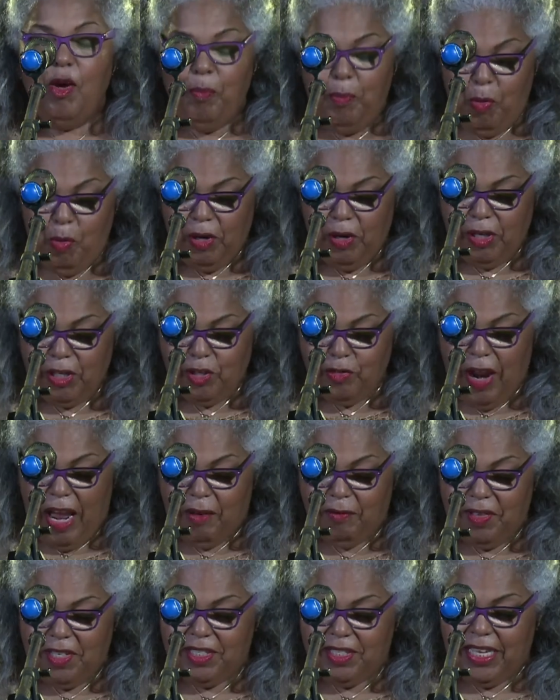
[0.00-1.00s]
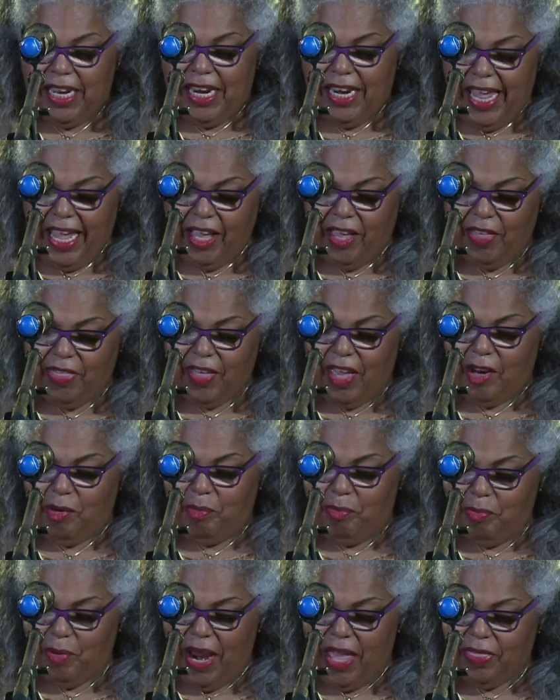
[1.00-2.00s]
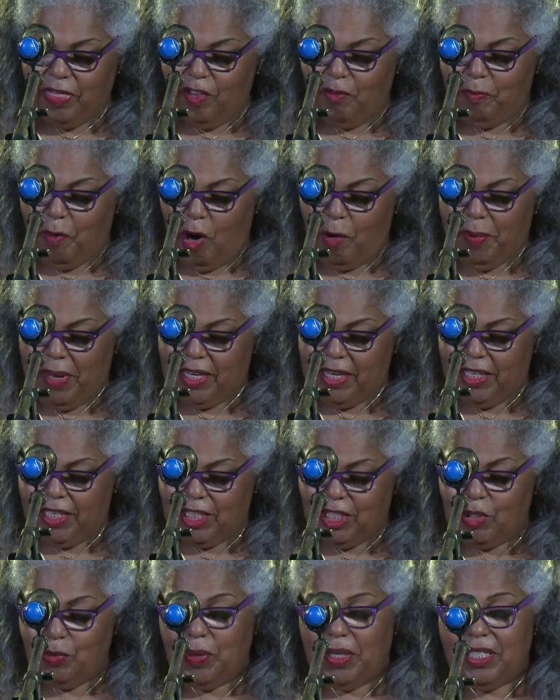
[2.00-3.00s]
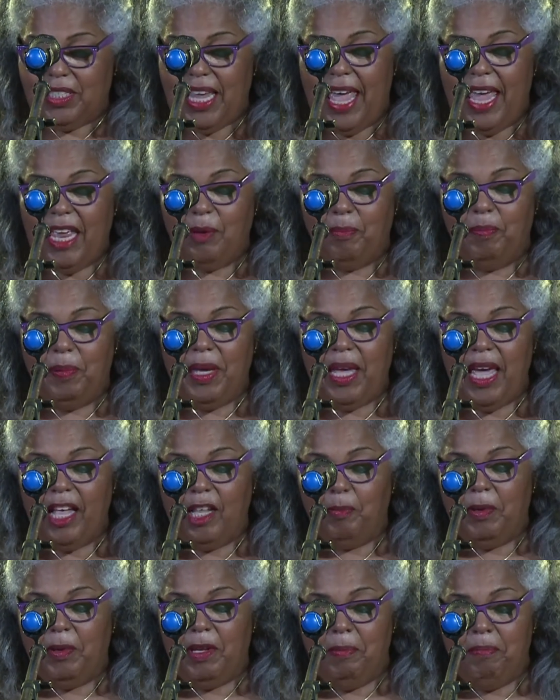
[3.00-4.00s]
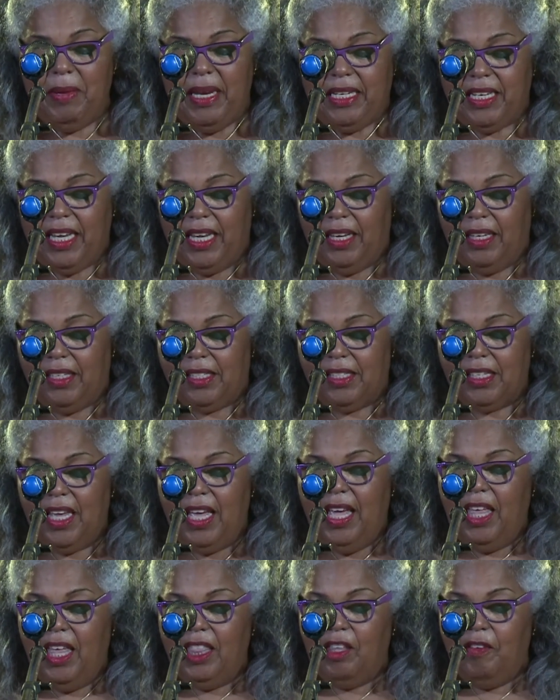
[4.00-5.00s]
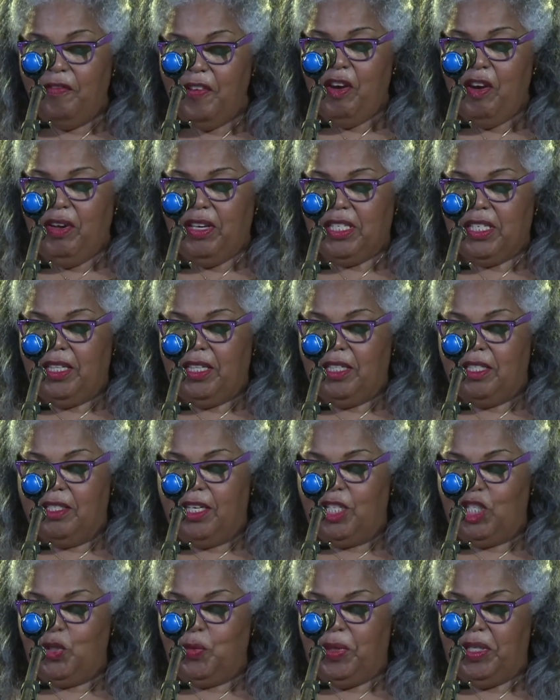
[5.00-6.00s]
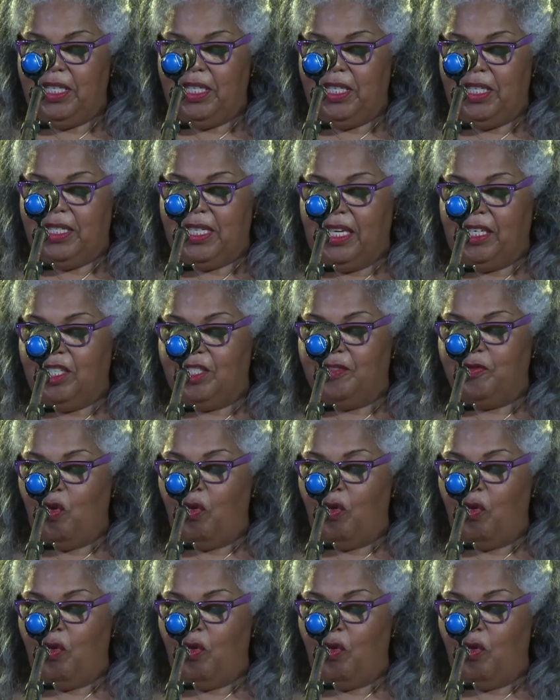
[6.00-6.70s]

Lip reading: Puka travels the length and breadth of Barbados to attend BLP meetings in the various constituencies, and his